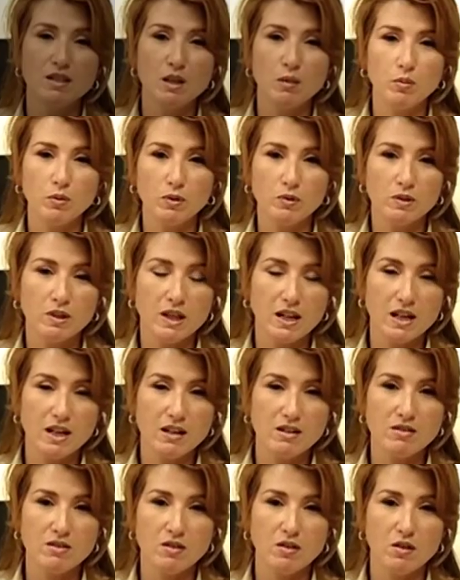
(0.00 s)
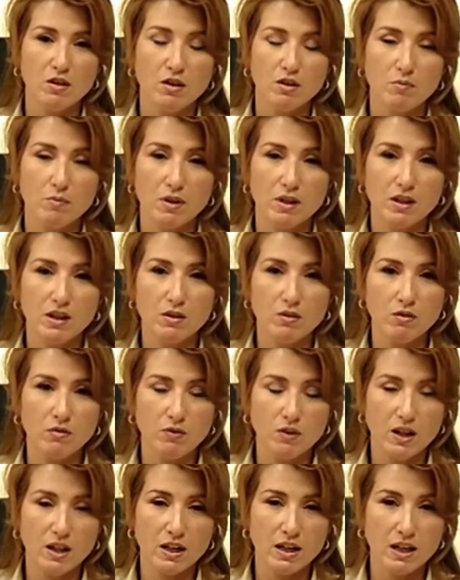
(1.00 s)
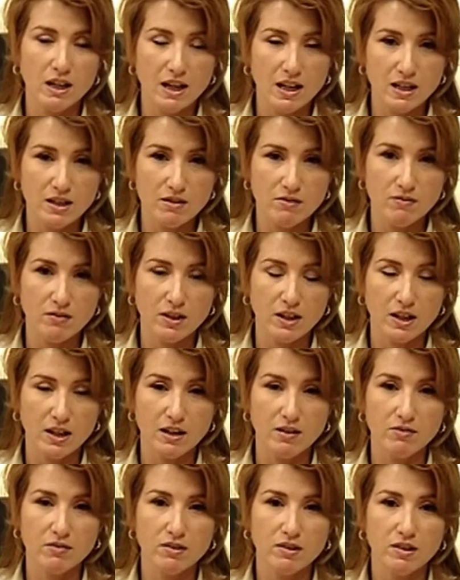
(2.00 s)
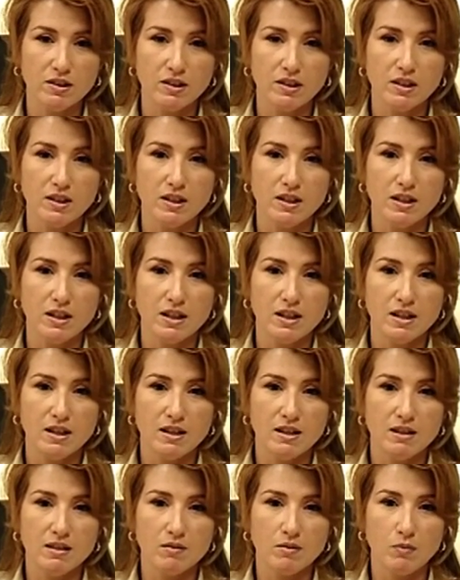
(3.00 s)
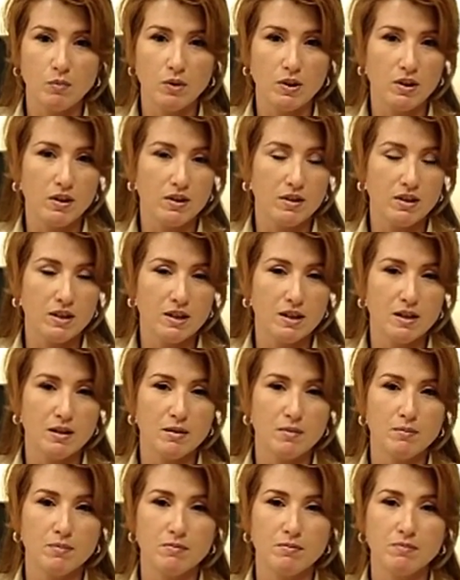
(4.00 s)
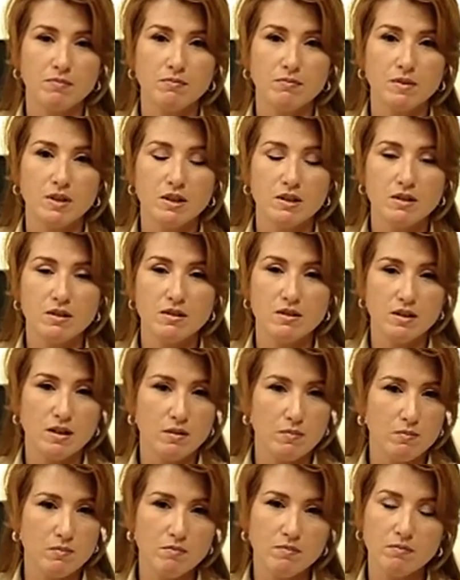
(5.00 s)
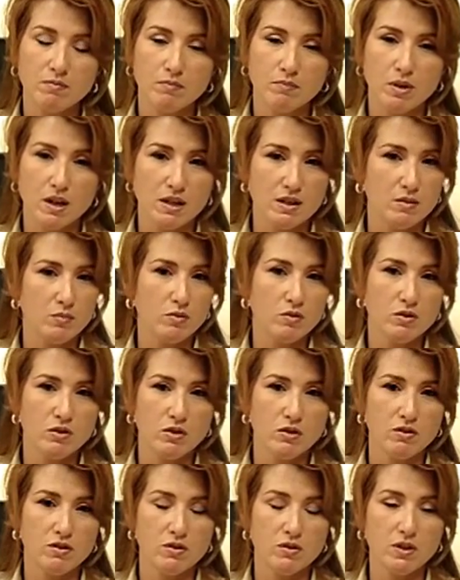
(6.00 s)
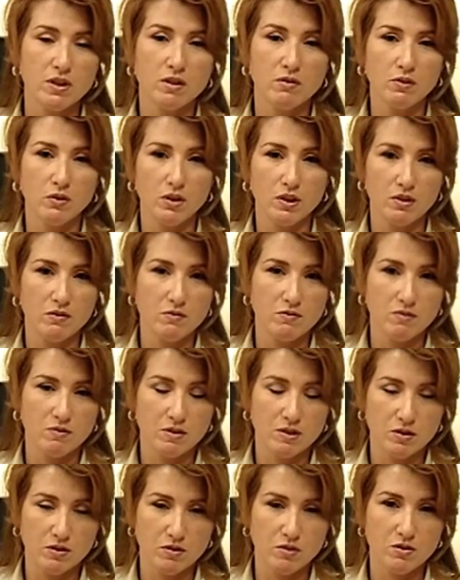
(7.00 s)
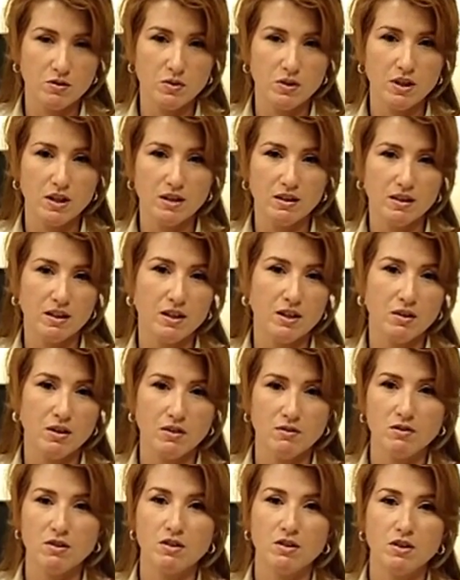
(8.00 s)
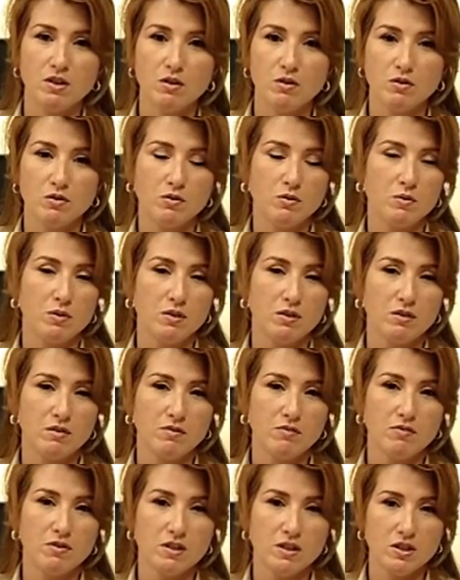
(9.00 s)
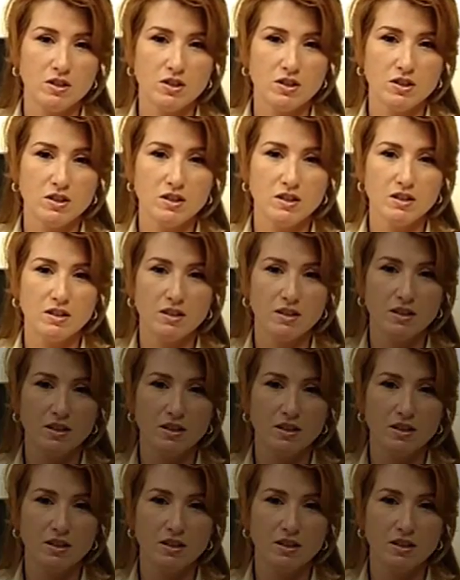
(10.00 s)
Typical days are Monday through Friday, 8 to 5, with um, some possible surgery if you have surgery that you have to go to with a physician.